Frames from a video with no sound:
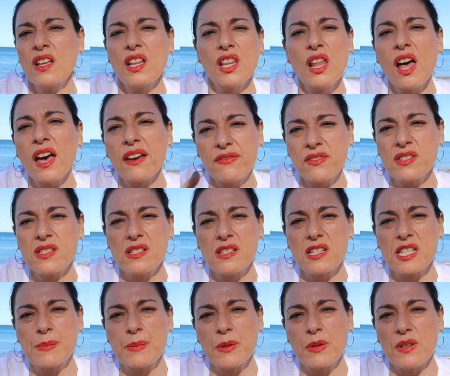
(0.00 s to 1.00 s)
life is an
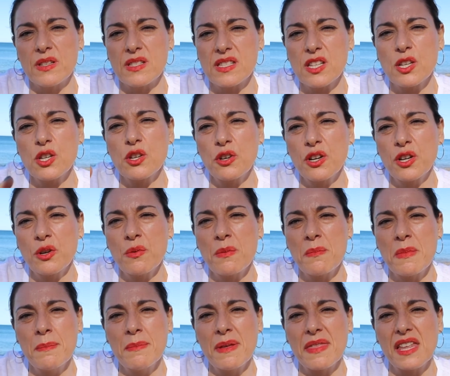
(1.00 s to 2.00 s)
experience. So you've got to
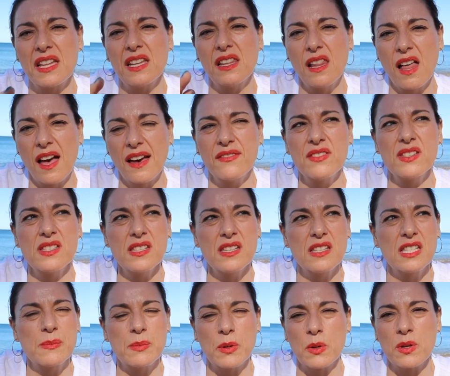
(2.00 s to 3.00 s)
remember that life is the
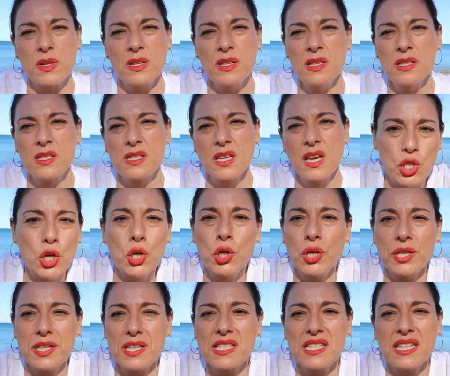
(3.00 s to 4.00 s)
experience. You're
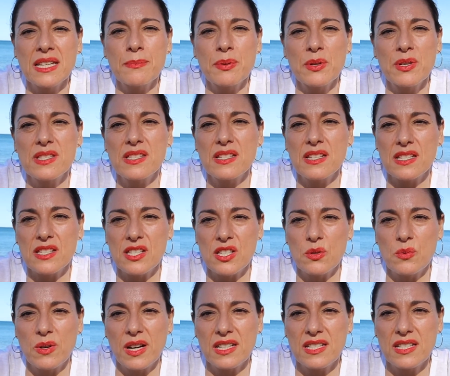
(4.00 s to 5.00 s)
not the same person as
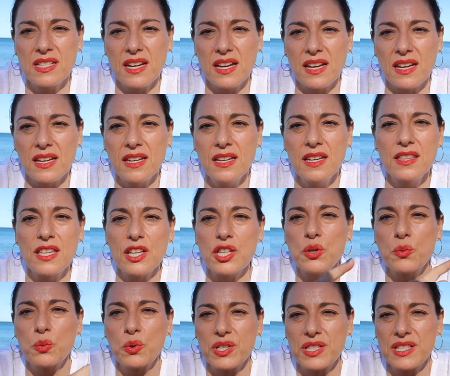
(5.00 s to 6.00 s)
you are today that you
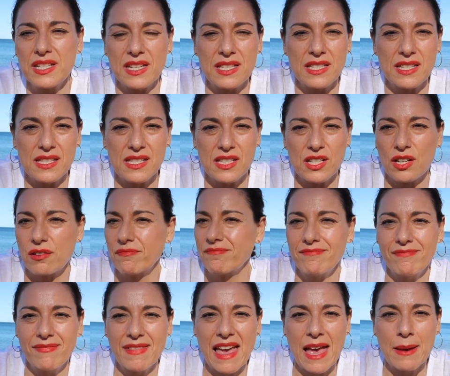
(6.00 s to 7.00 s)
were 10 years ago.
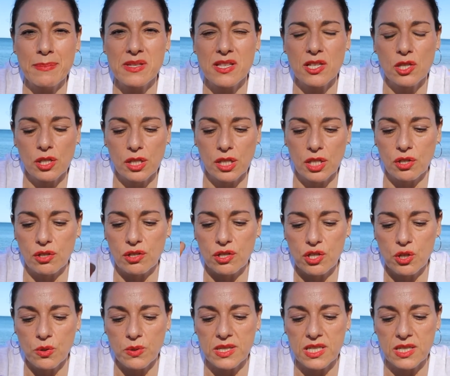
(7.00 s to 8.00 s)
Absolutely not.
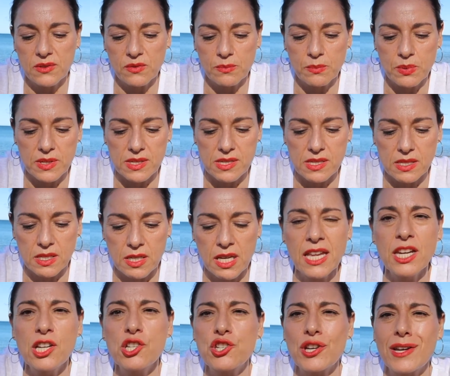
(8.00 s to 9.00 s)
You're a different person.
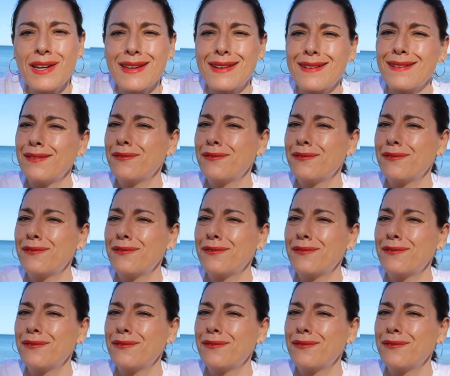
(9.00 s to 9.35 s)
Energetic.